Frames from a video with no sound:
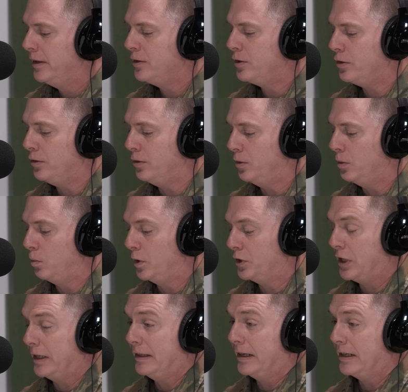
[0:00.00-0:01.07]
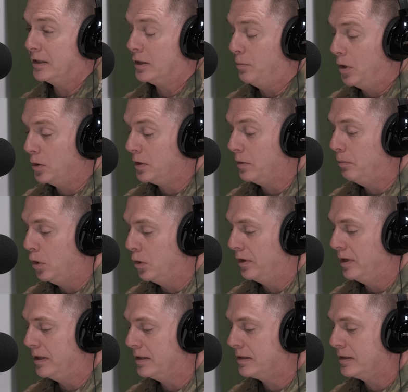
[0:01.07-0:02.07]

to, which I think is the most important